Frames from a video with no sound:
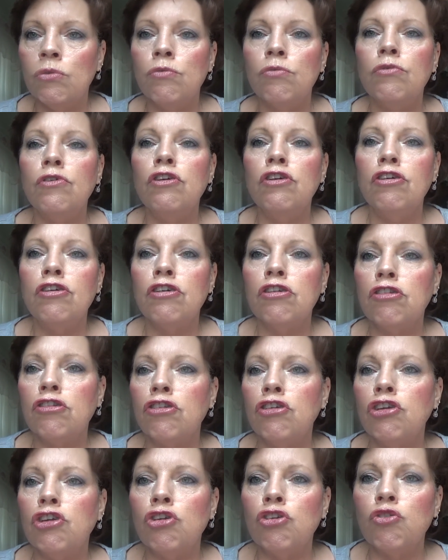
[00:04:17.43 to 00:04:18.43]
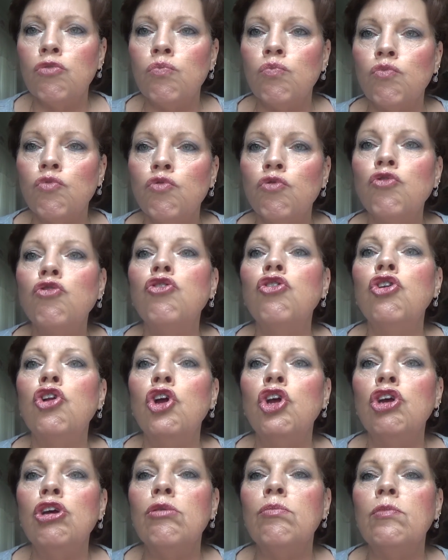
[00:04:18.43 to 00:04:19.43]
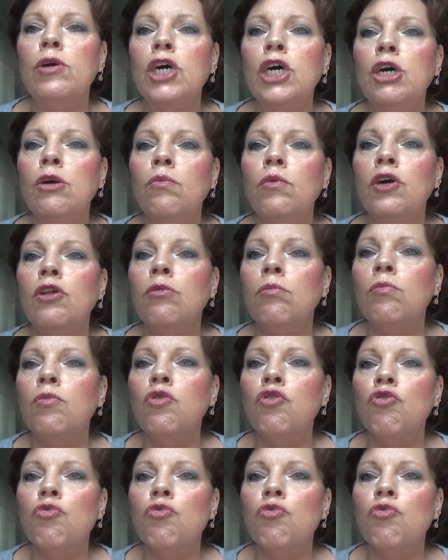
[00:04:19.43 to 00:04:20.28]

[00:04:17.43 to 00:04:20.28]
What y'all think? Could it get by with them?